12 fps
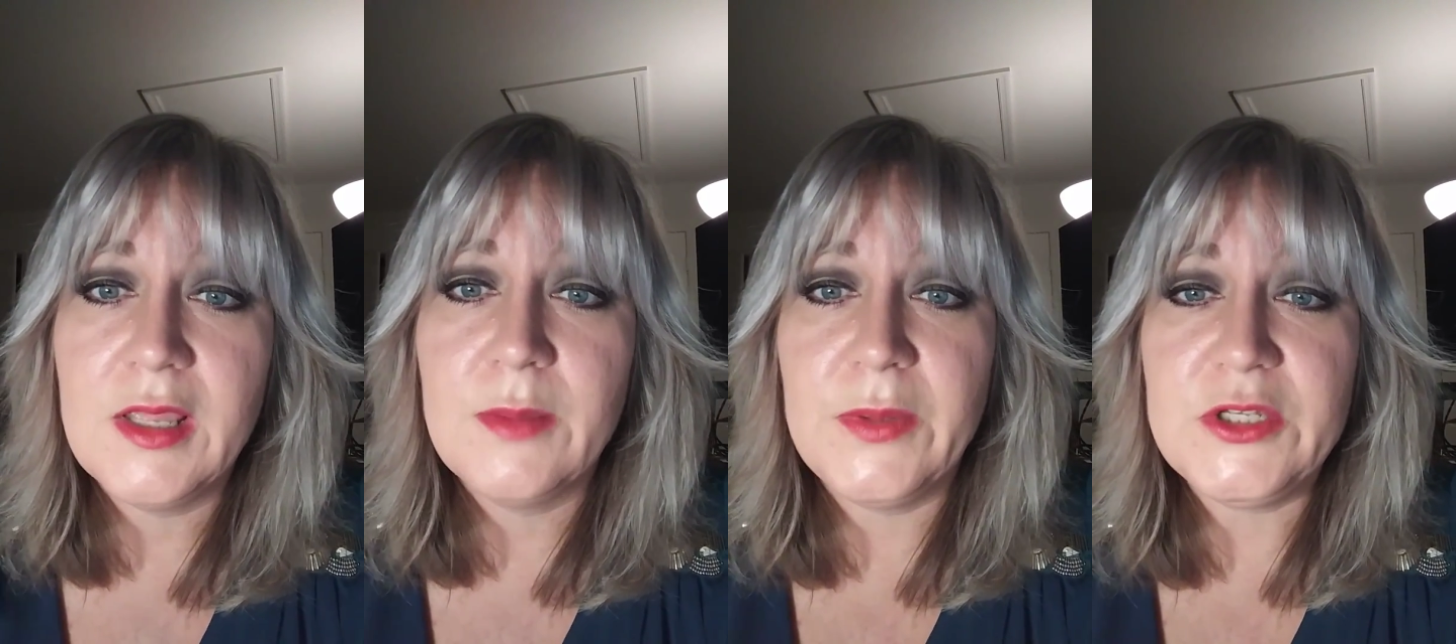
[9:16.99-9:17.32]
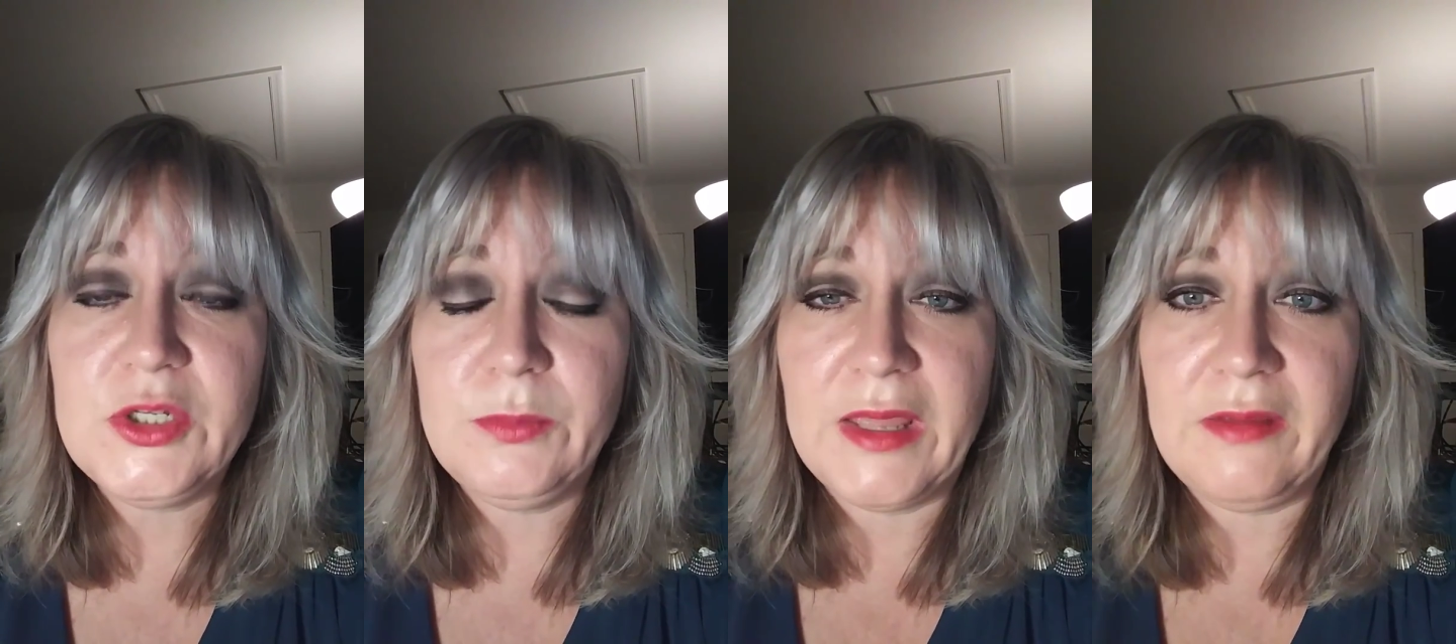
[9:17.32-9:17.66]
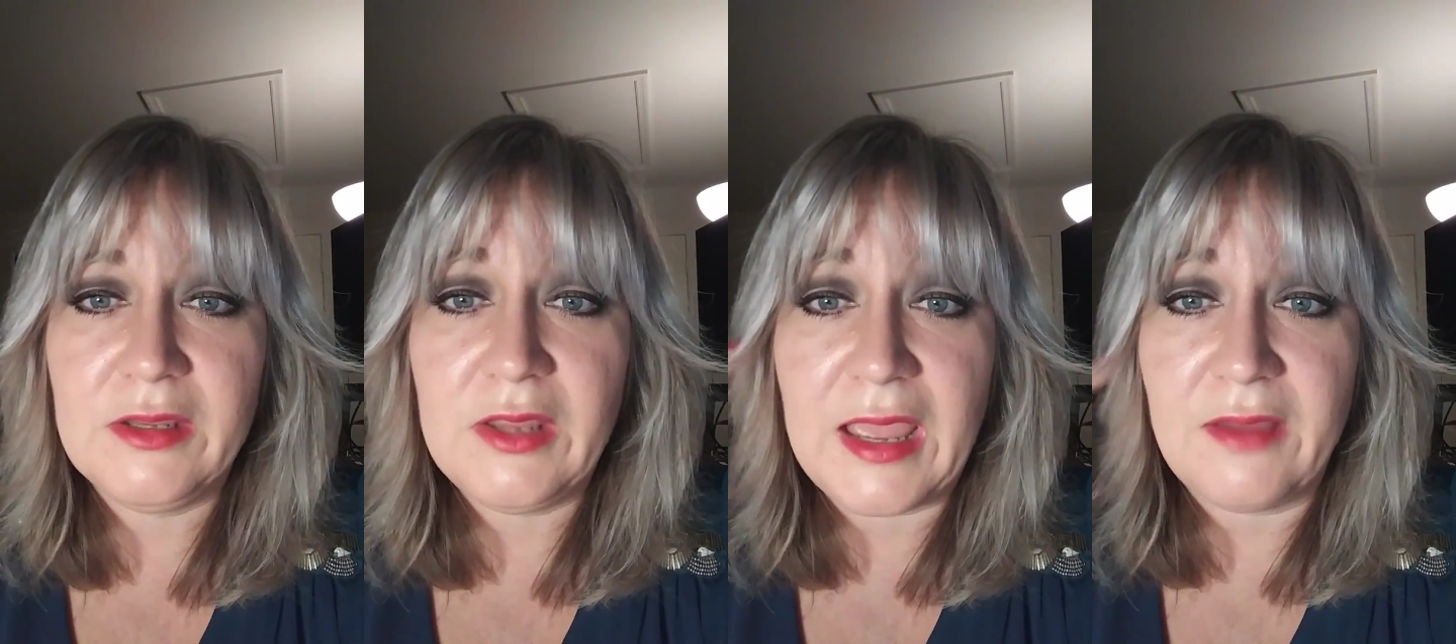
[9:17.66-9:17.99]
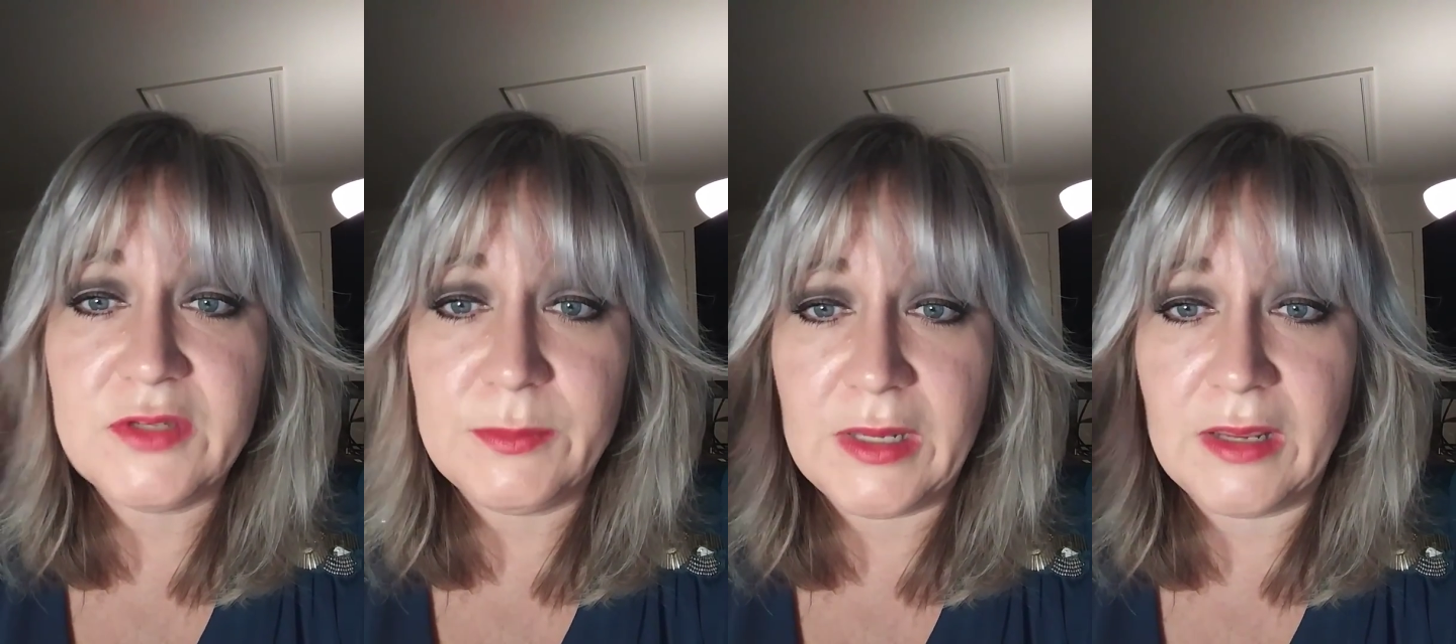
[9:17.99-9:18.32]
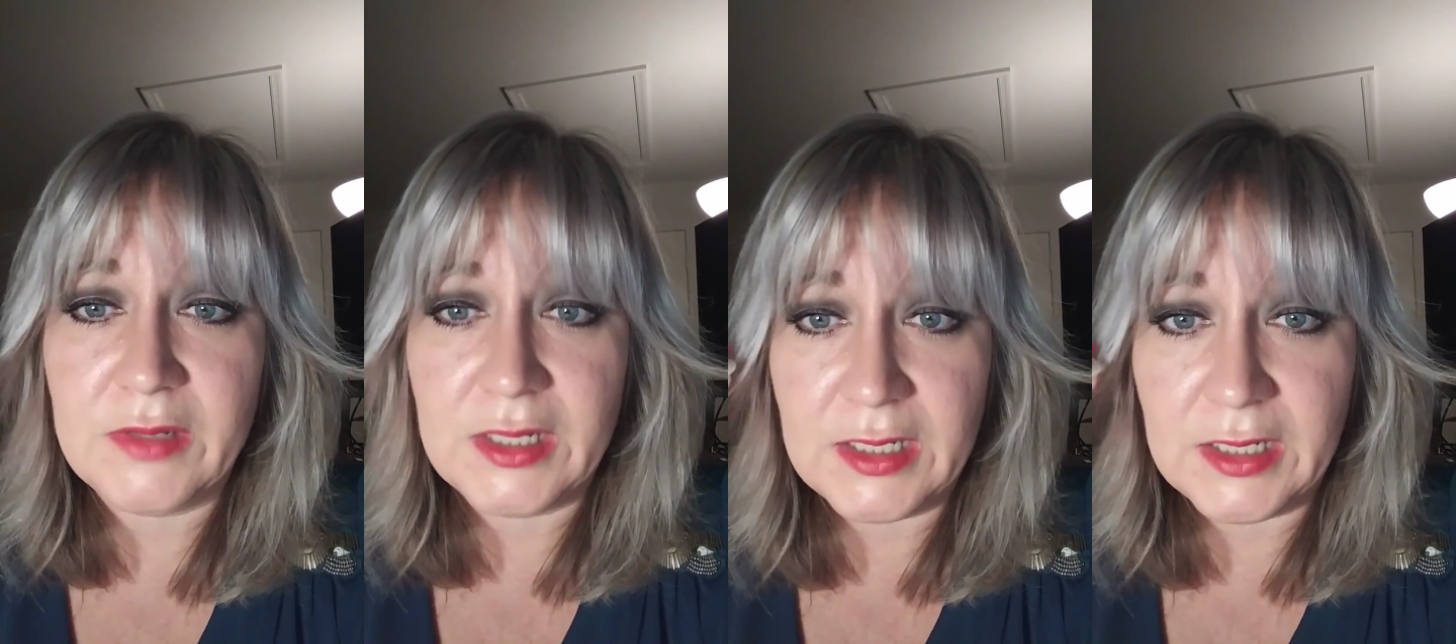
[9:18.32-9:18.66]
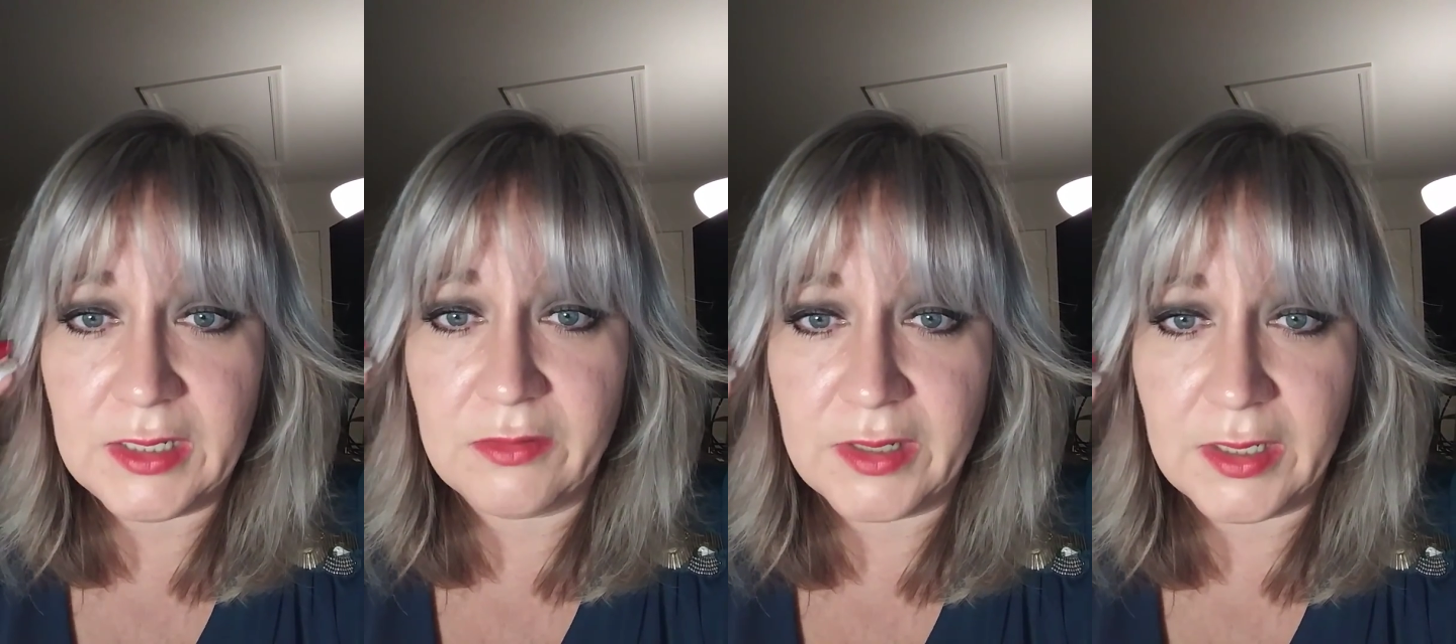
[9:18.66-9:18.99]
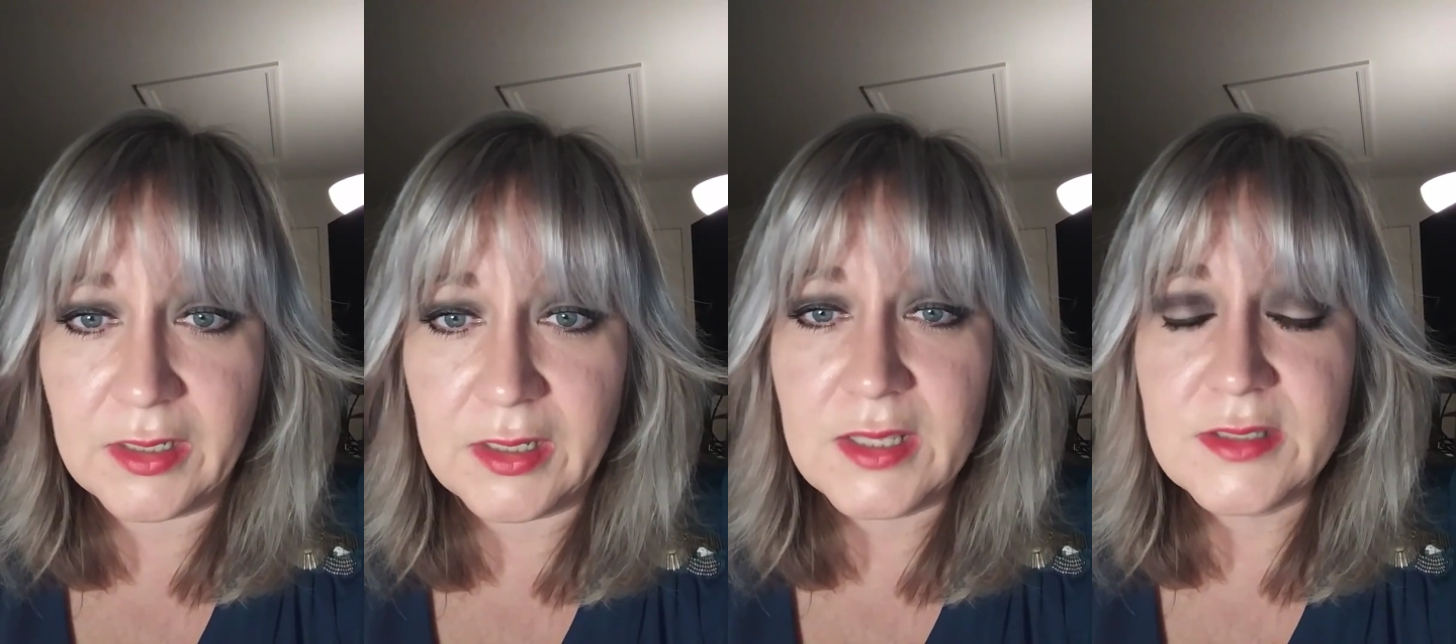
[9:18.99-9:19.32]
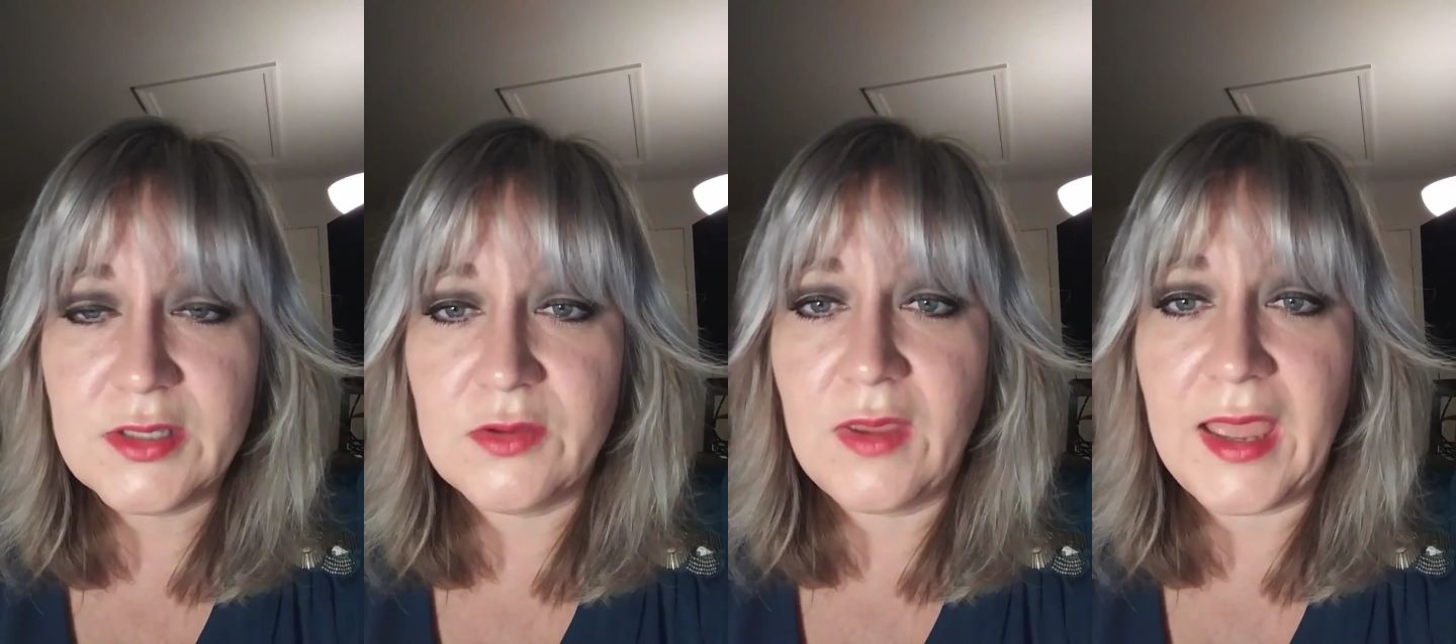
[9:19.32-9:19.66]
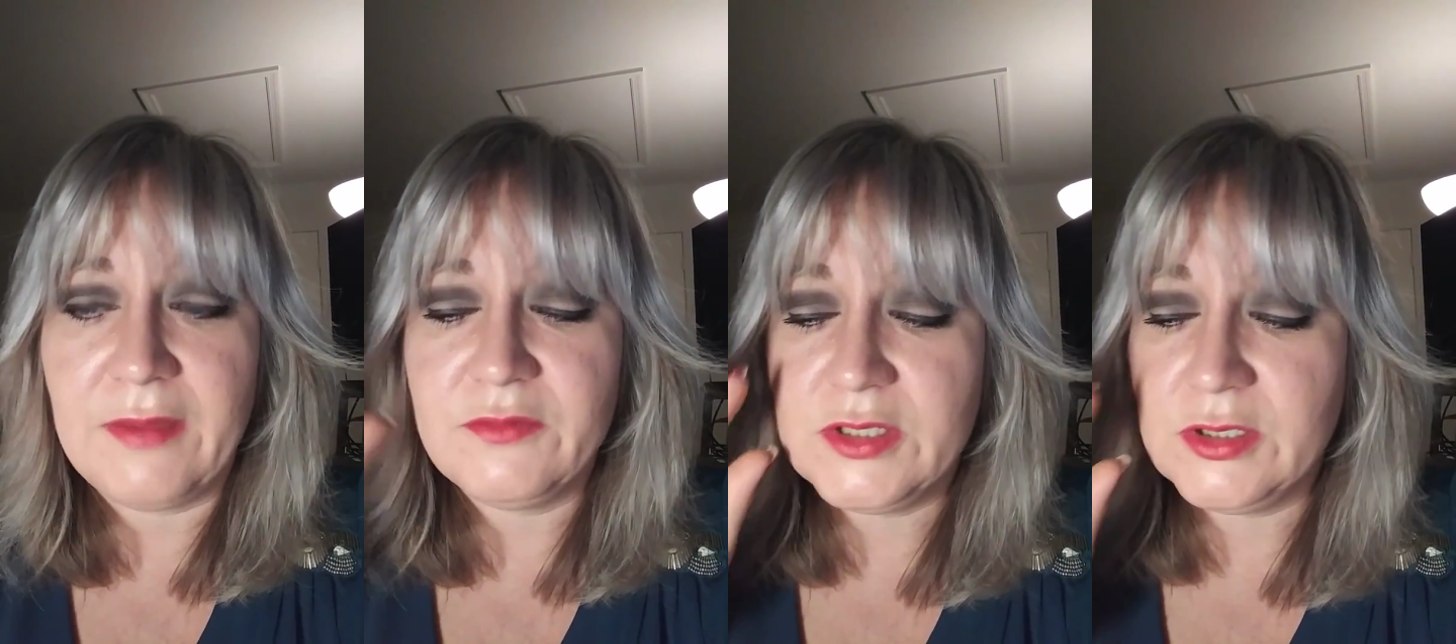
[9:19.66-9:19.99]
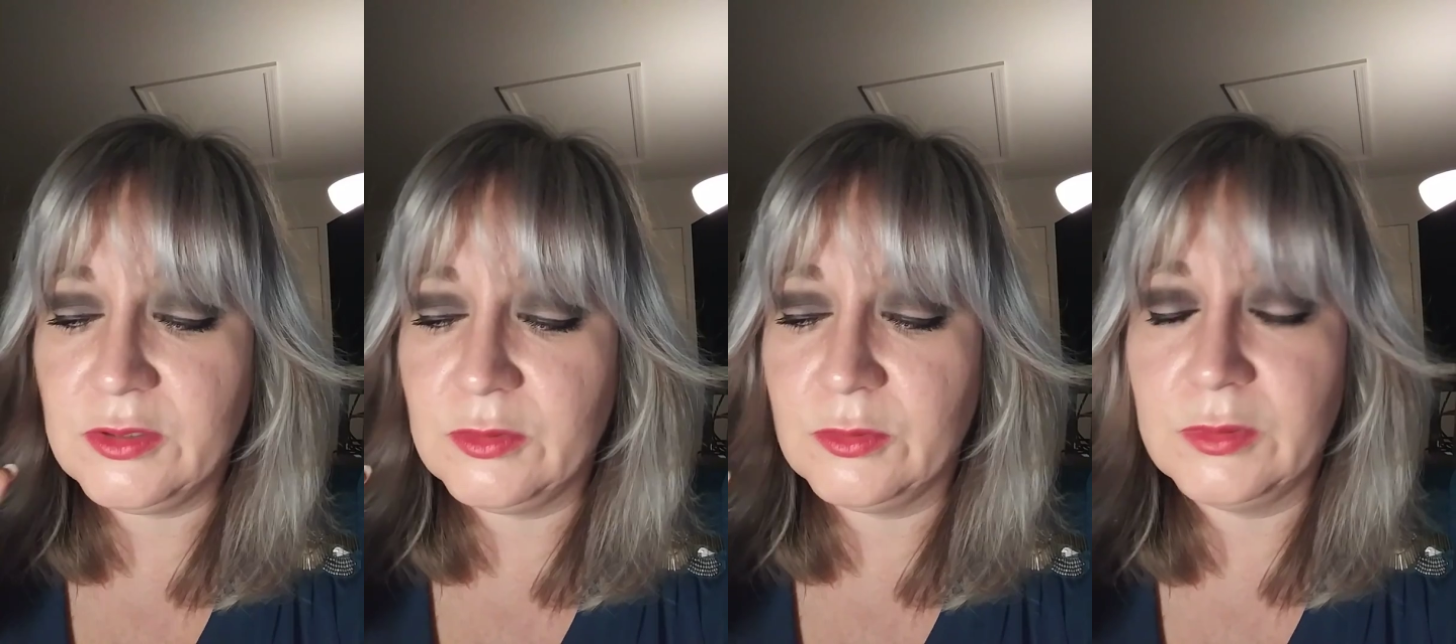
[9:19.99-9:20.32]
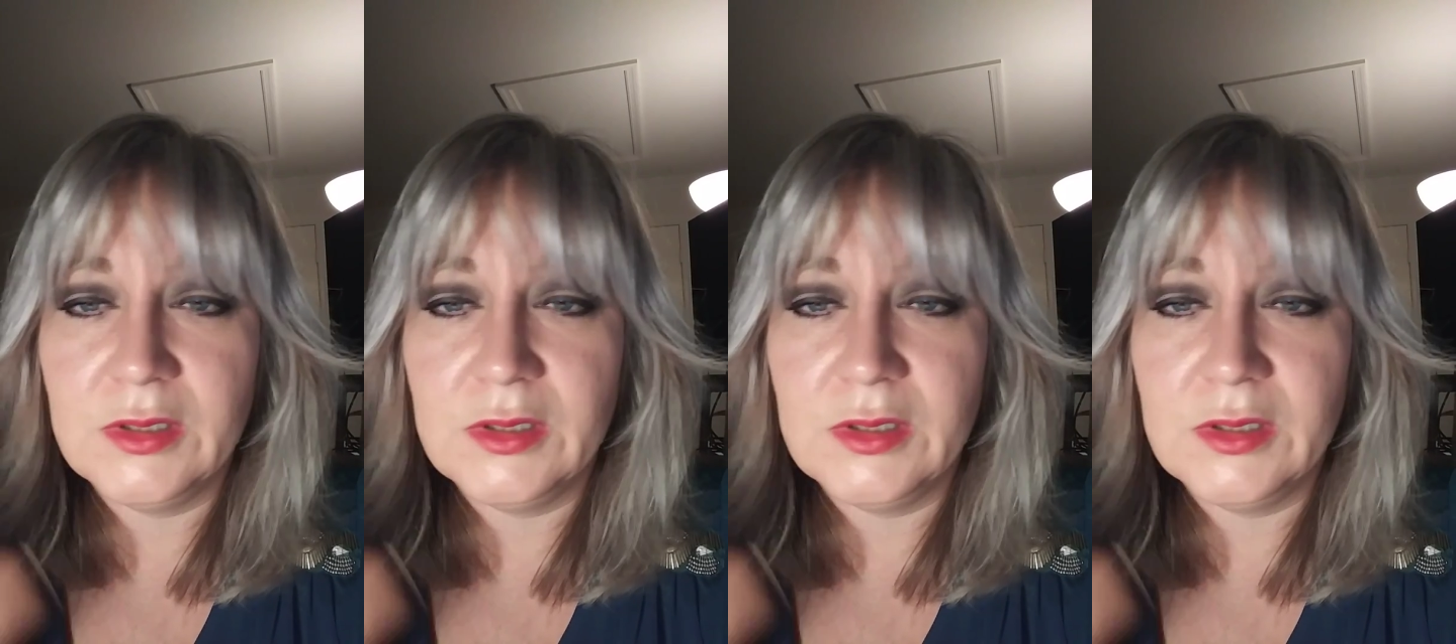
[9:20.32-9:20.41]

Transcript: But you have to be able to hear it. So you have to,